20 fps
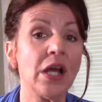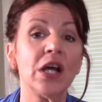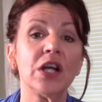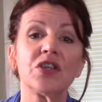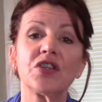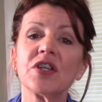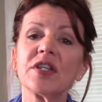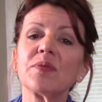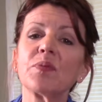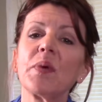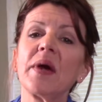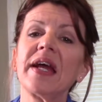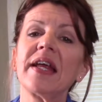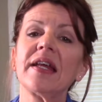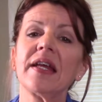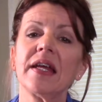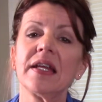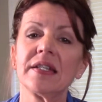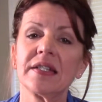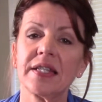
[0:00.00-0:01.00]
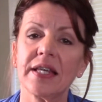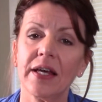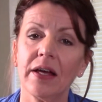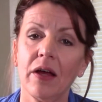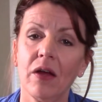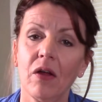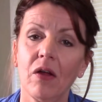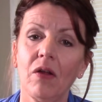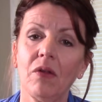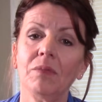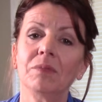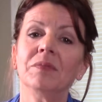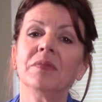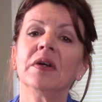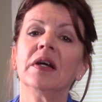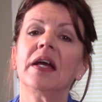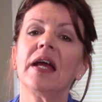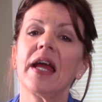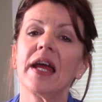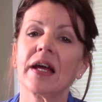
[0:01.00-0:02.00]
Just wait until
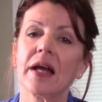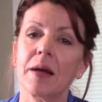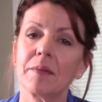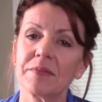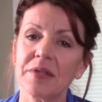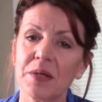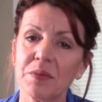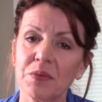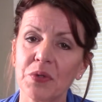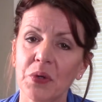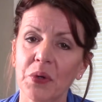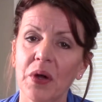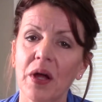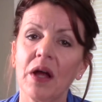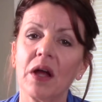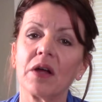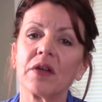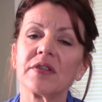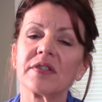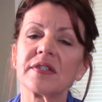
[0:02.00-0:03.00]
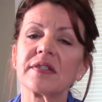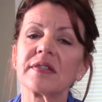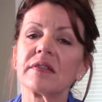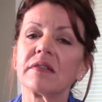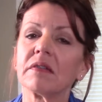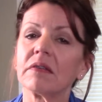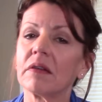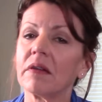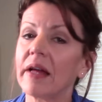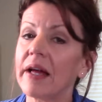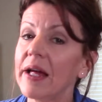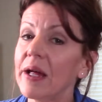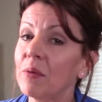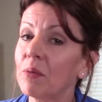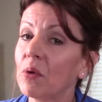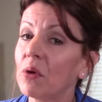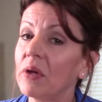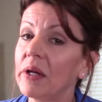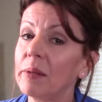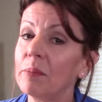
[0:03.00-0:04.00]
it comes up to a slight
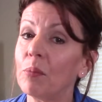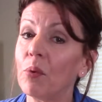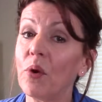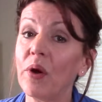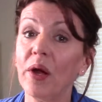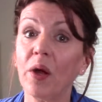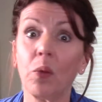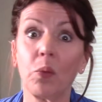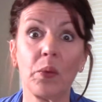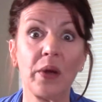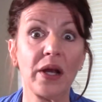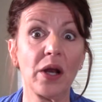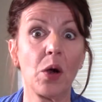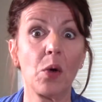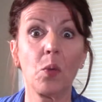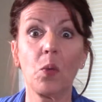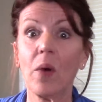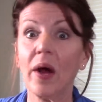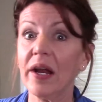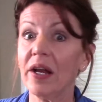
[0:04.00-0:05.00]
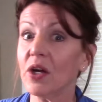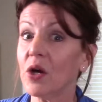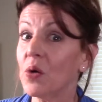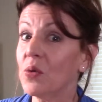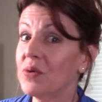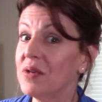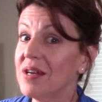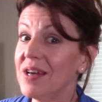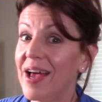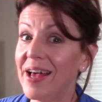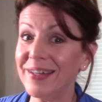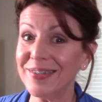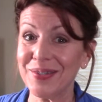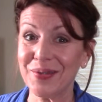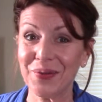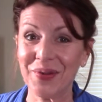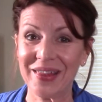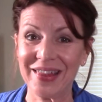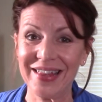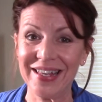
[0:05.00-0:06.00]
rolling boil. We don't wanna go nuts
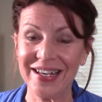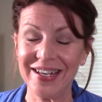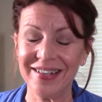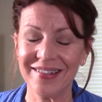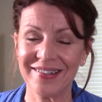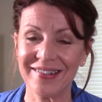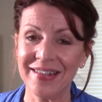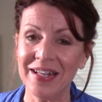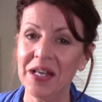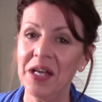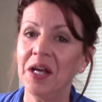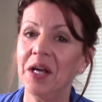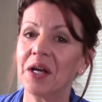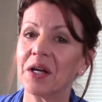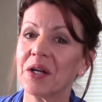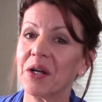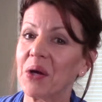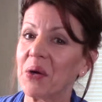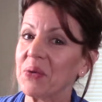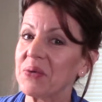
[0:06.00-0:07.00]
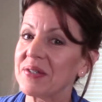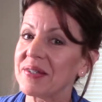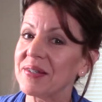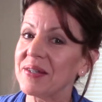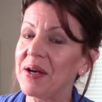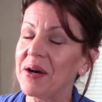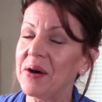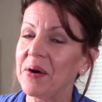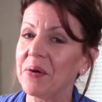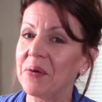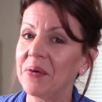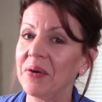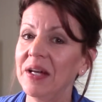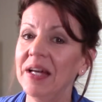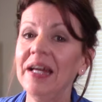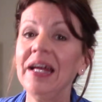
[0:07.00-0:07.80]
with this. Go slow.